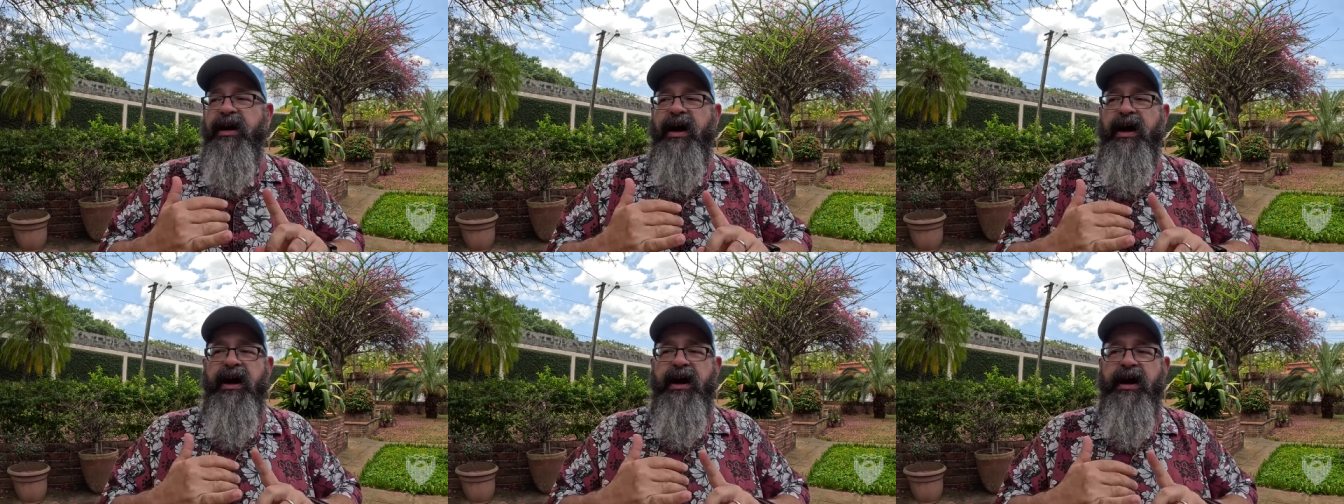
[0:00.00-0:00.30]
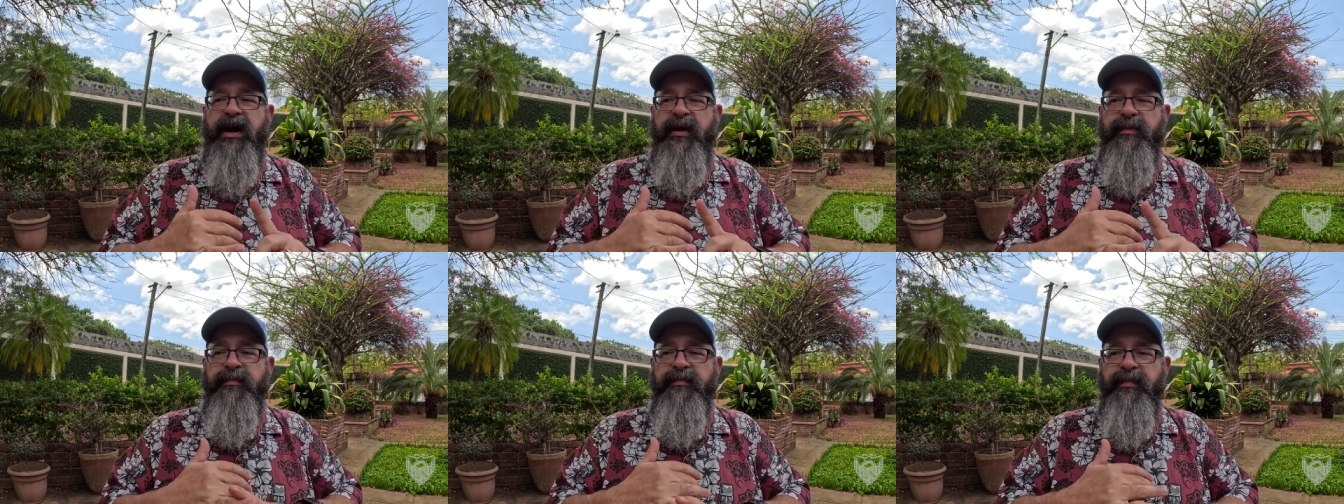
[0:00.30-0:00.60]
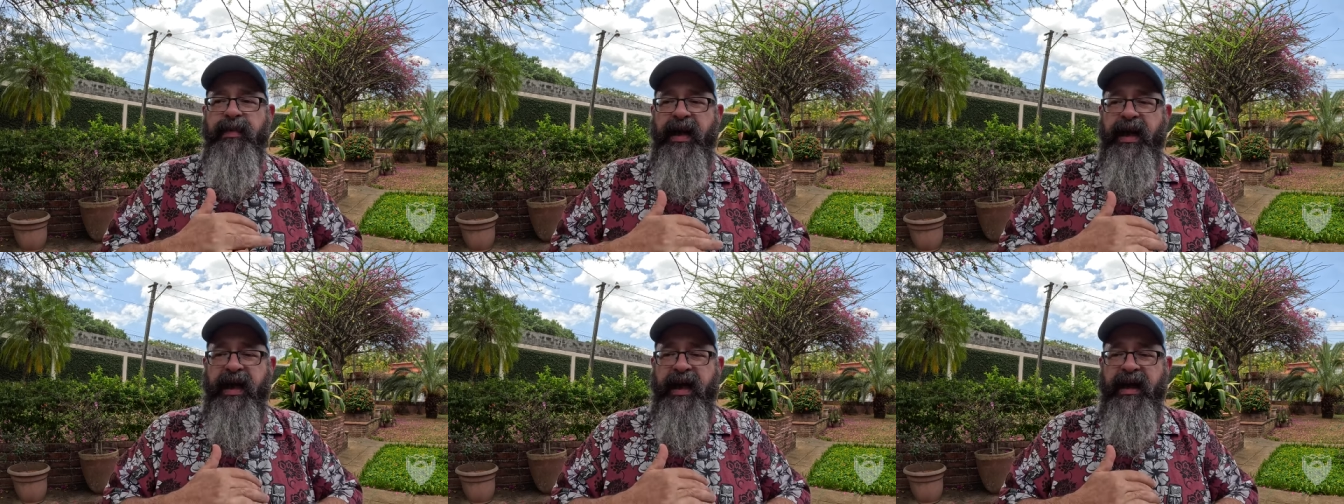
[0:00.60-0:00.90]

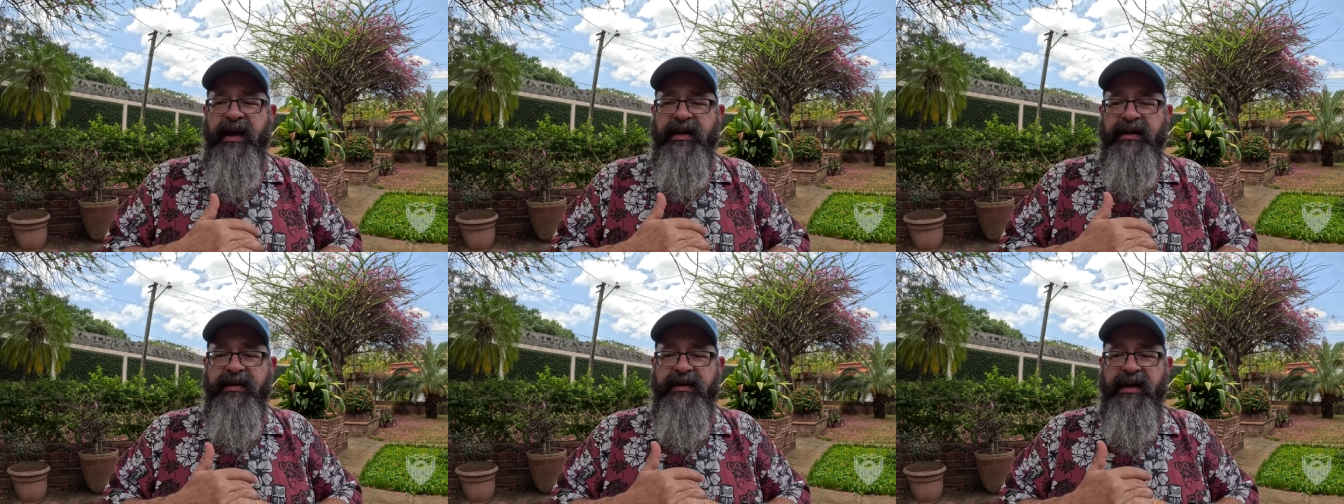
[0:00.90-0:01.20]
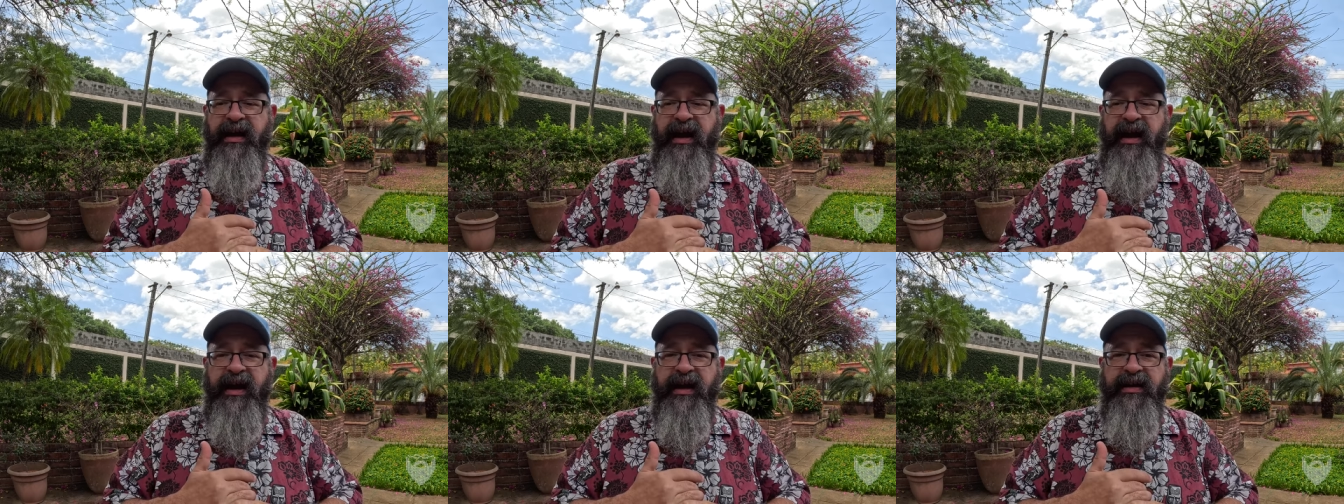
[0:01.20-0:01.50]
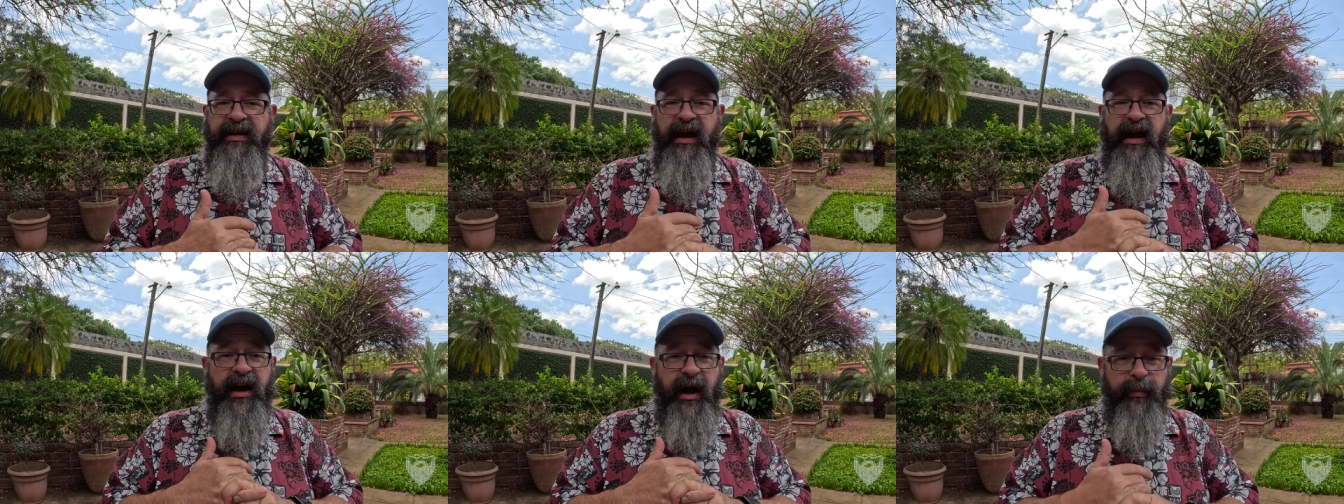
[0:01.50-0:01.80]
um, and
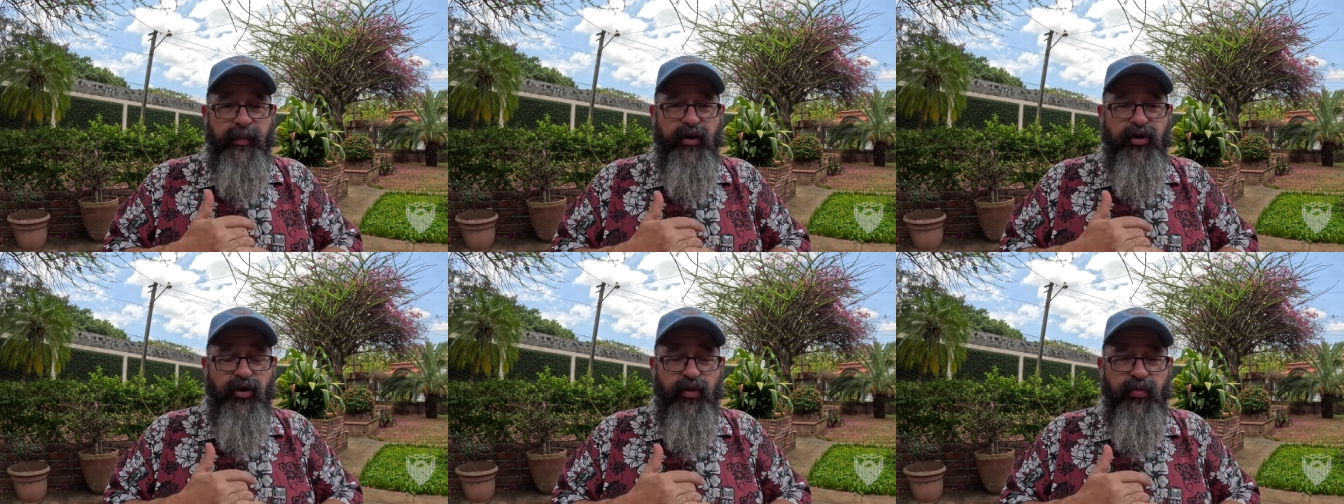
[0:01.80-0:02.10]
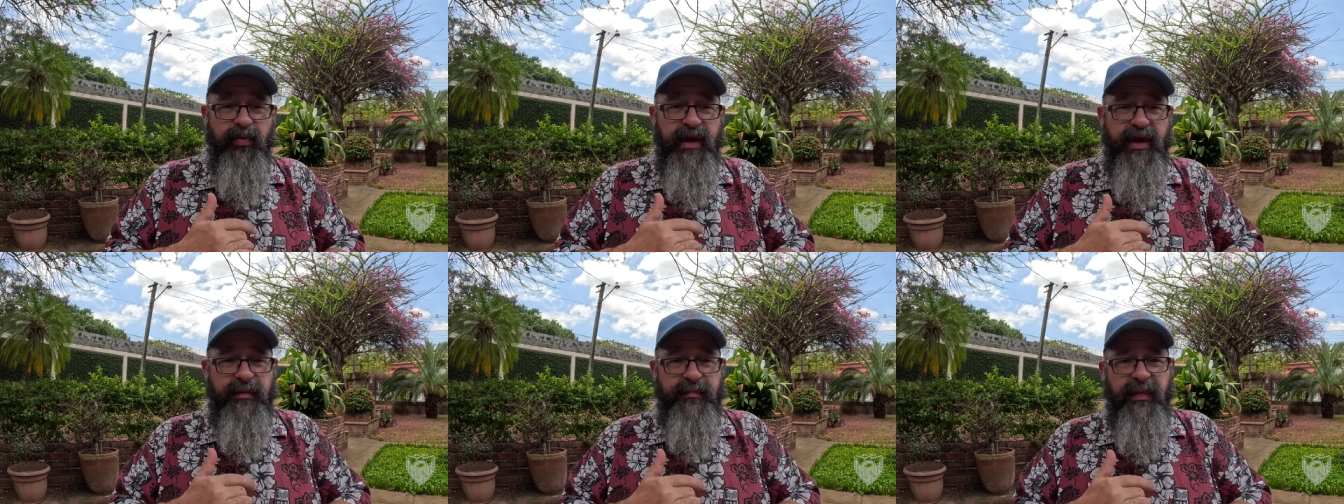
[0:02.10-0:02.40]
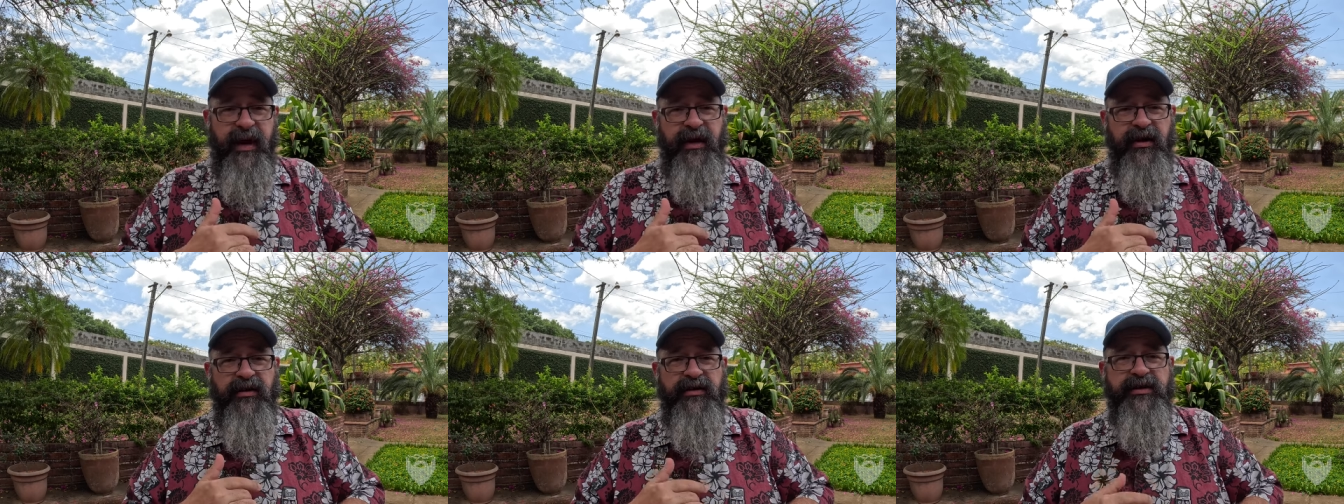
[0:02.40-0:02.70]
and a couple Korean
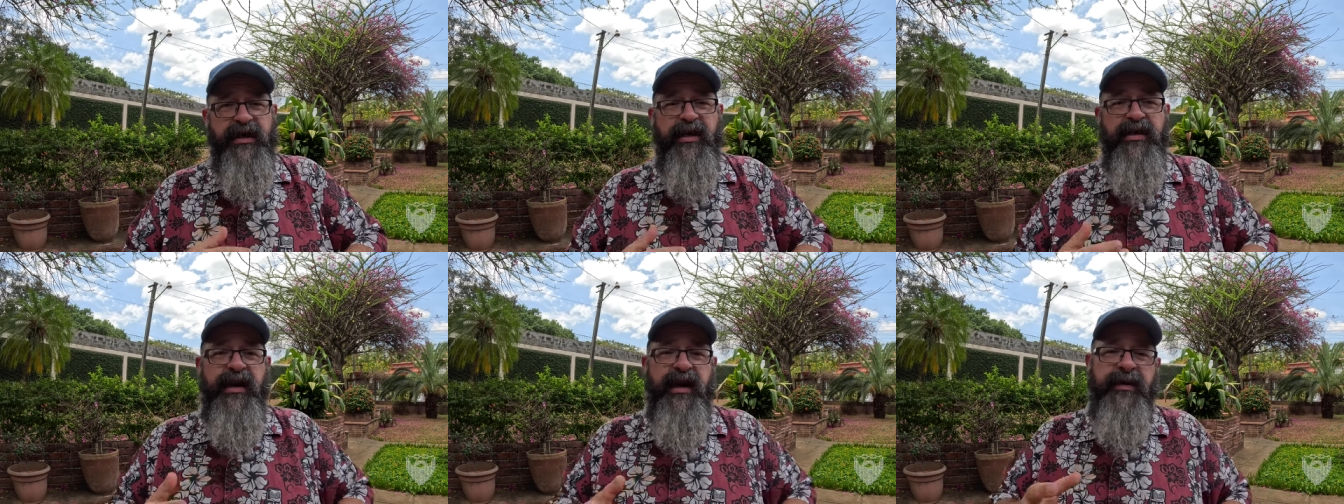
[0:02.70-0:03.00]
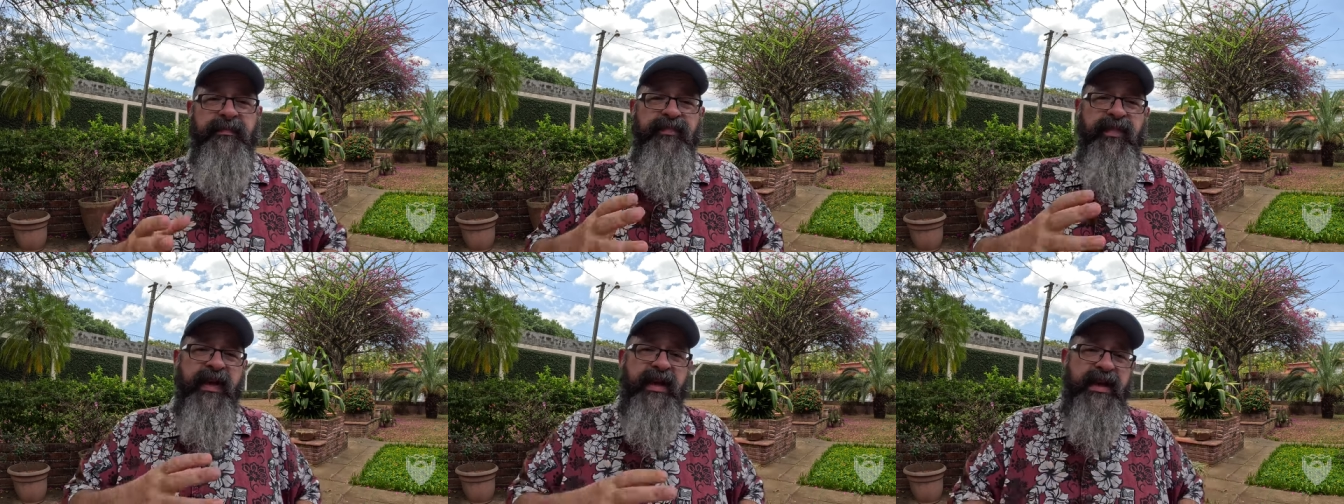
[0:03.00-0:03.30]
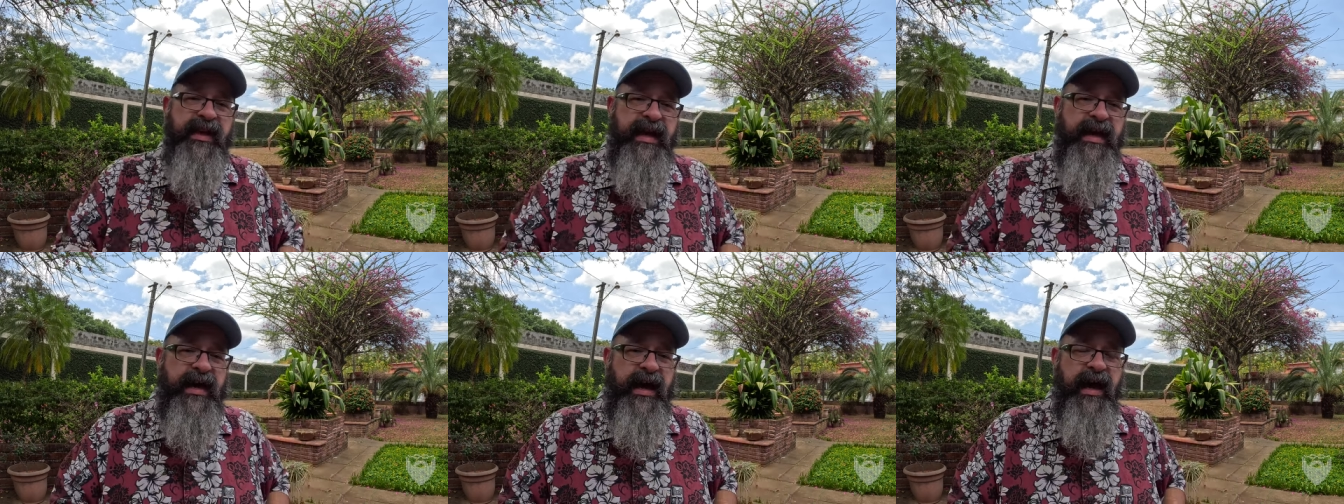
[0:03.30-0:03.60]
makers, Hyundai,
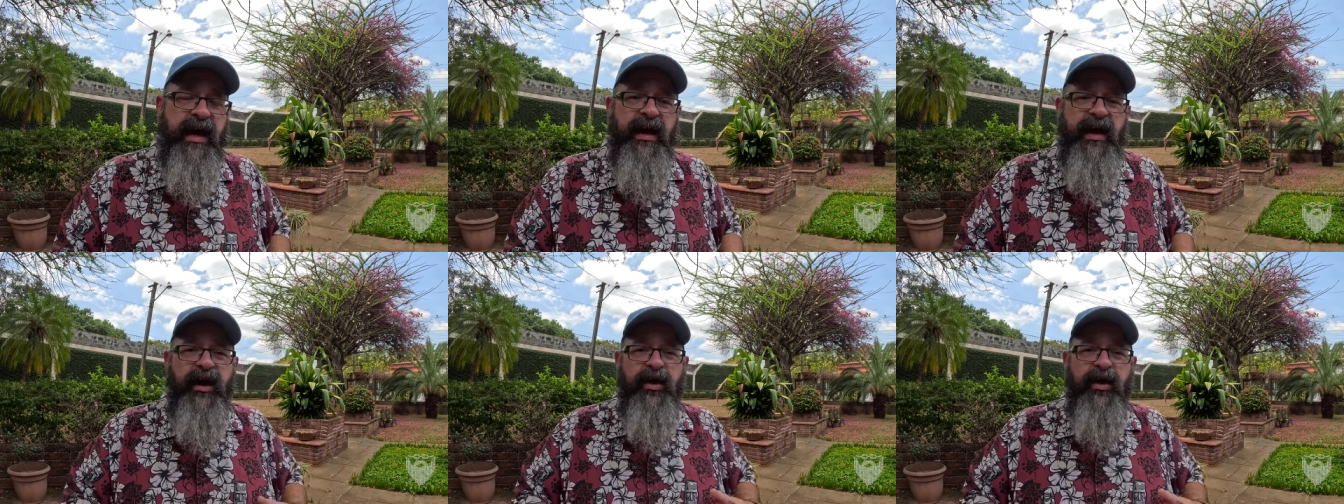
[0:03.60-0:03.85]
Kia.